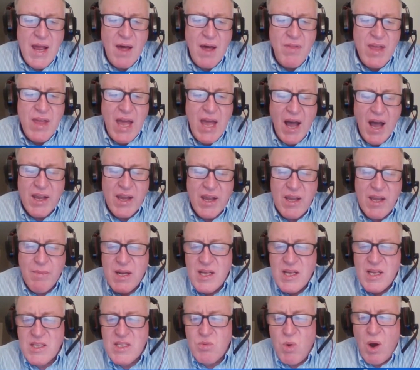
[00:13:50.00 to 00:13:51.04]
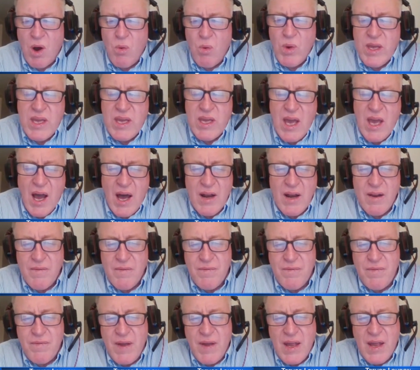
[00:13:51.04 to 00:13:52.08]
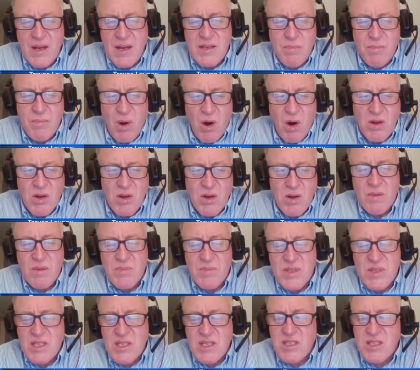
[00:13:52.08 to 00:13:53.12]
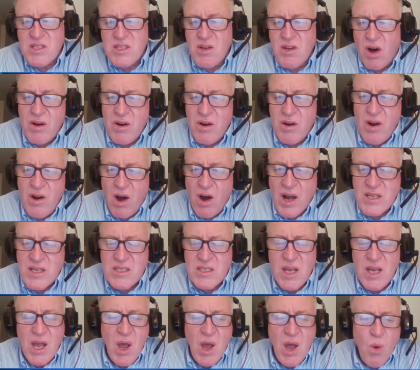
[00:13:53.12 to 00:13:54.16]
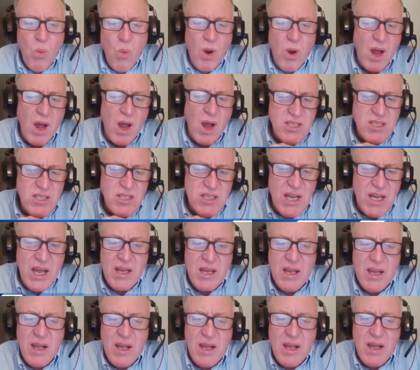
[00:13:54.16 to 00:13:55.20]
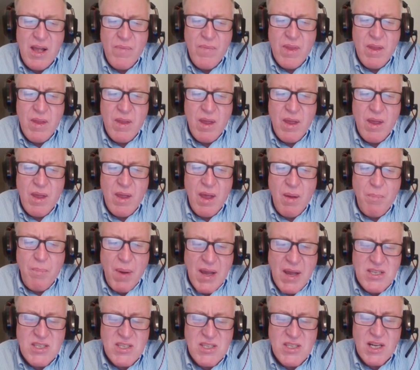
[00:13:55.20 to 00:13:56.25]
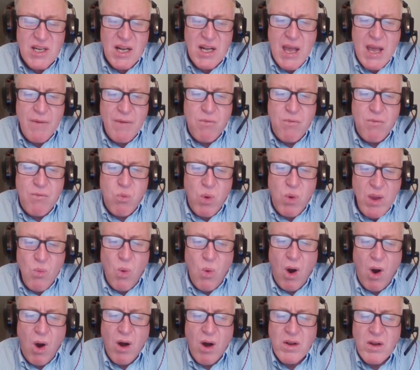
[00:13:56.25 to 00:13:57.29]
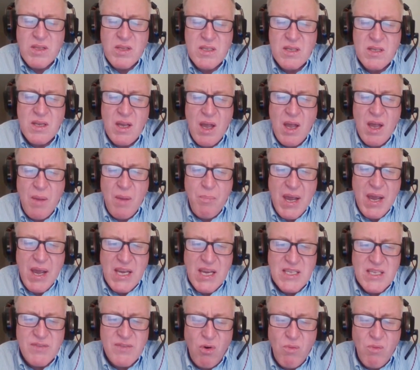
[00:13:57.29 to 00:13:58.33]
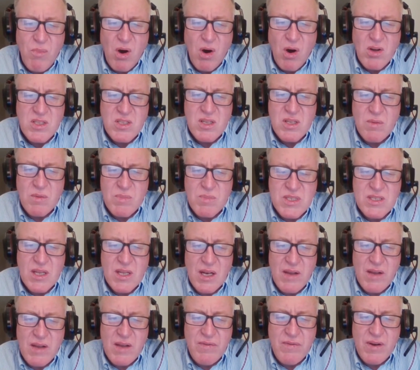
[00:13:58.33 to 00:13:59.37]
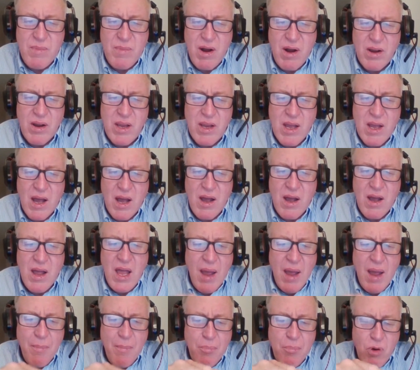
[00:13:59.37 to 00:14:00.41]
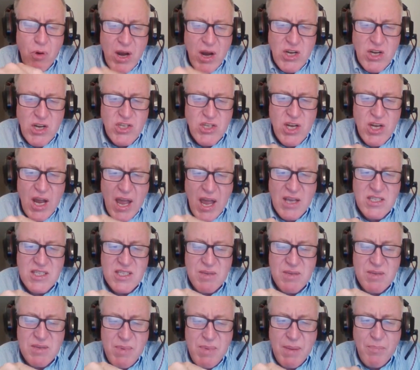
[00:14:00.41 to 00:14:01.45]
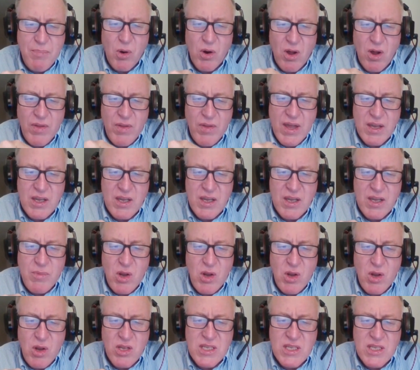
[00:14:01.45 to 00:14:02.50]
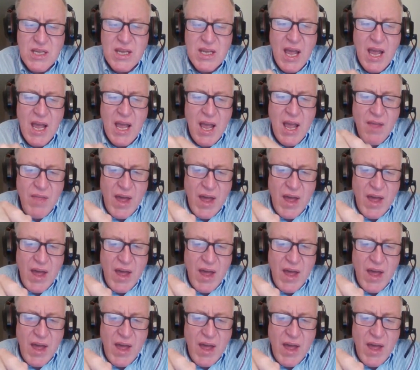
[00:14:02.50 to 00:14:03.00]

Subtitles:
Now, the argument is, well, we can't offend Muslims. It's not nice. Well, I say, basically, if we want peaceful Muslims to live in America, pressure has to be put on their community.